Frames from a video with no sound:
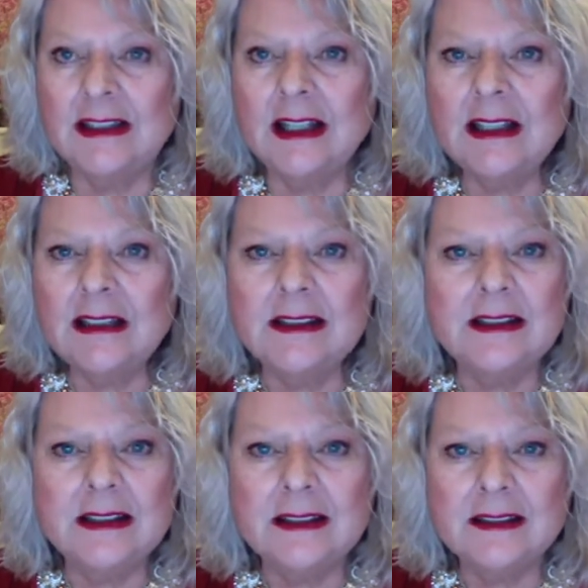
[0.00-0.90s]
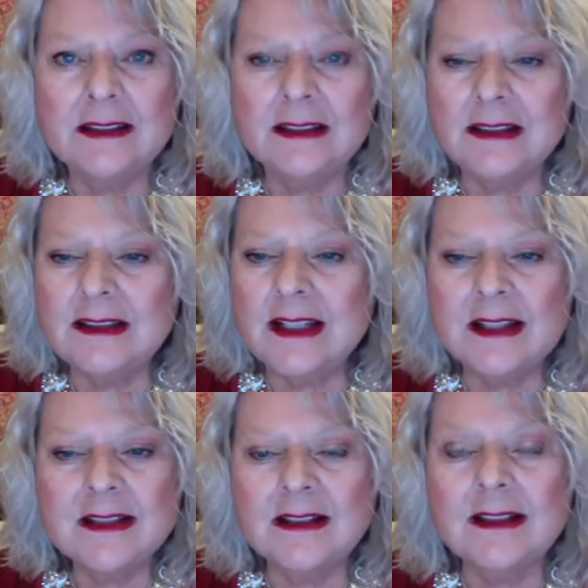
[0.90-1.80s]
Ugliness
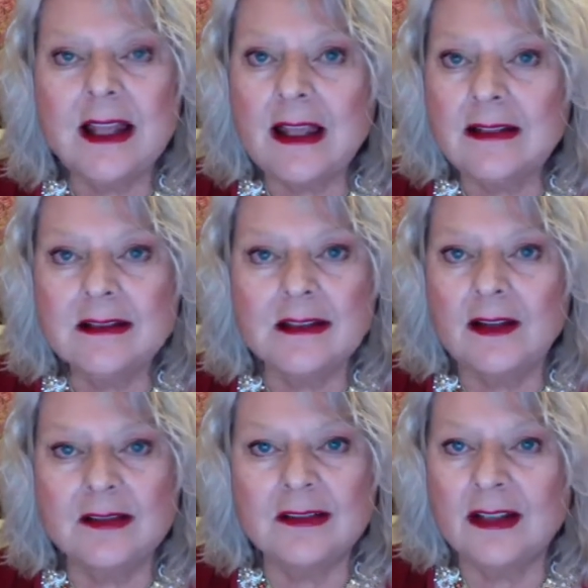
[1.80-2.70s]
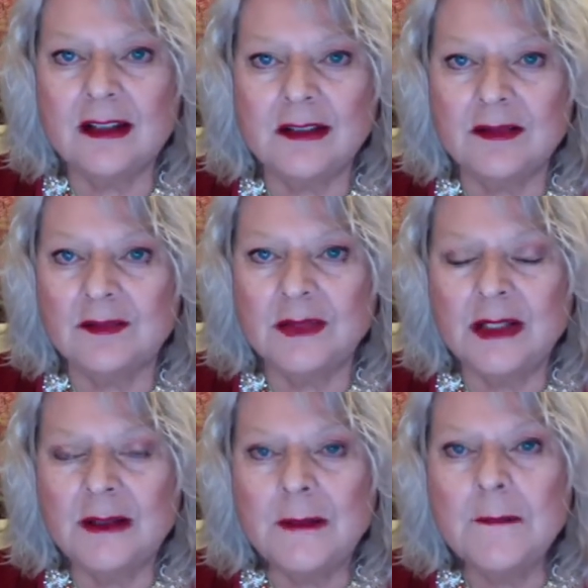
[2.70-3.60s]
doesn't last a long time
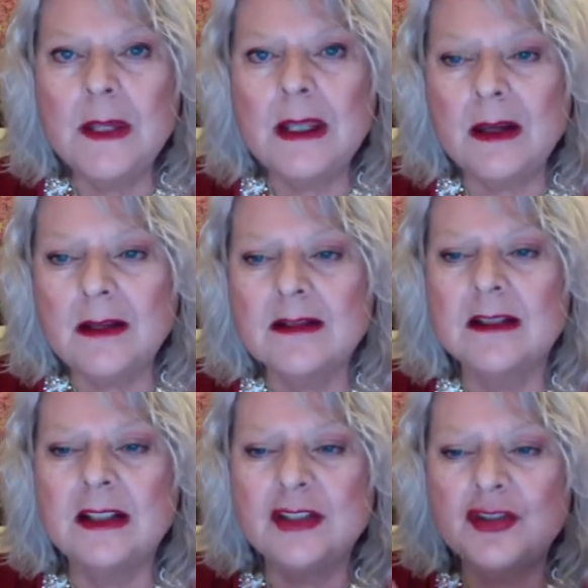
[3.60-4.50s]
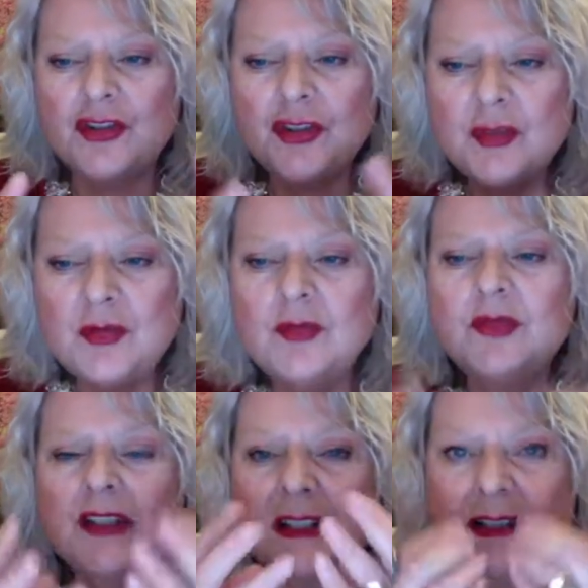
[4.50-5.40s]
because it
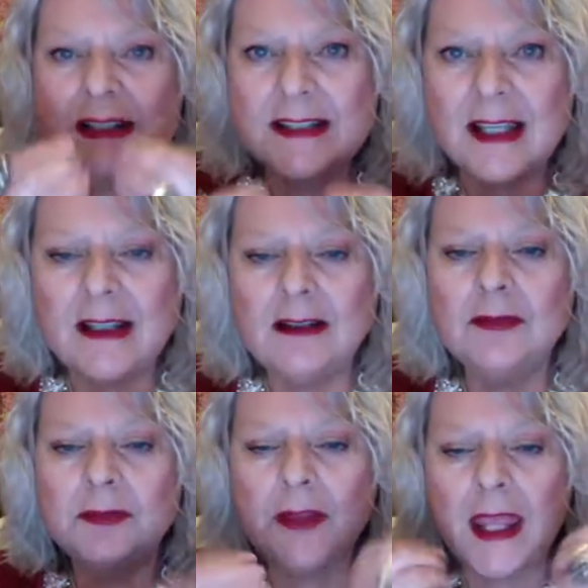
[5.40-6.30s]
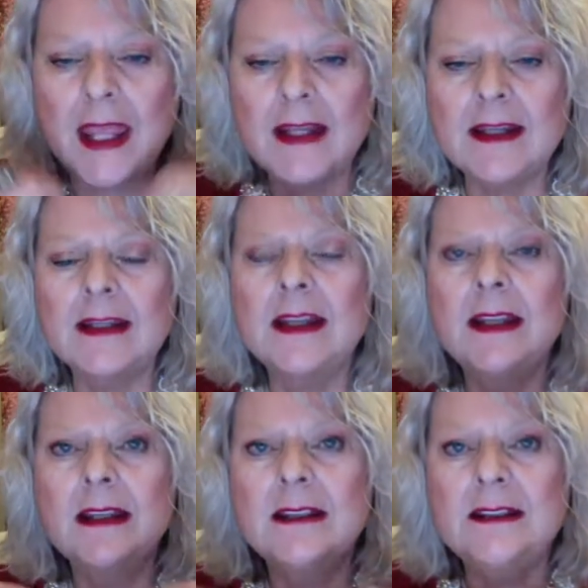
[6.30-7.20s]
chews itself and
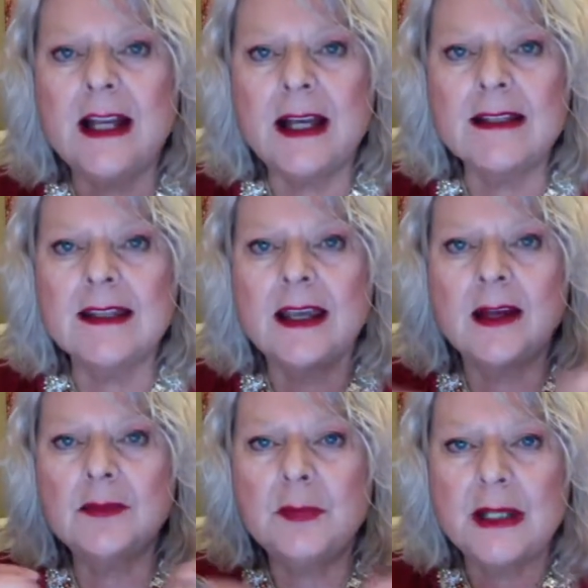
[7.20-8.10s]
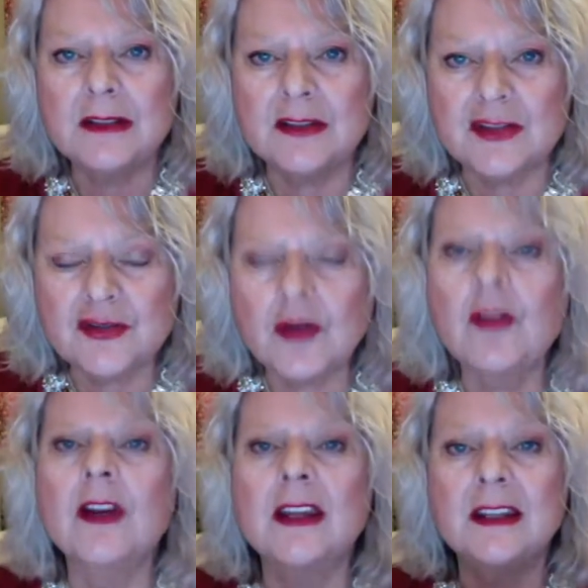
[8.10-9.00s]
dies out by
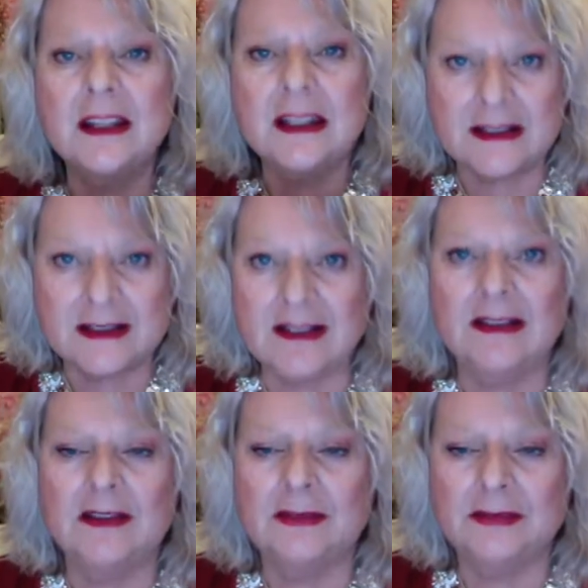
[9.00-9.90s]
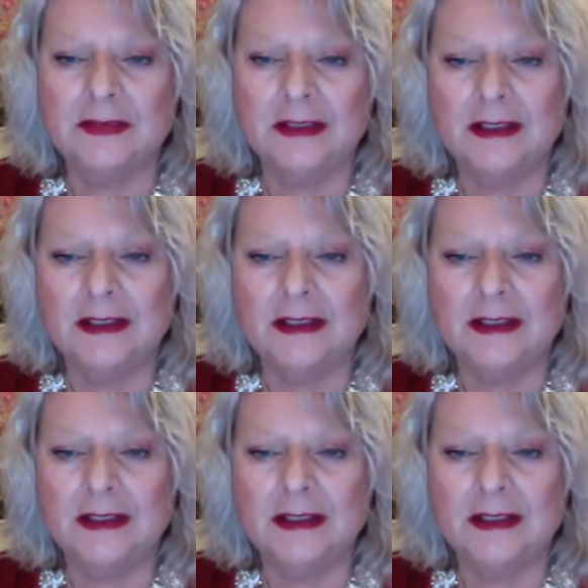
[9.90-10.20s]
destroying itself.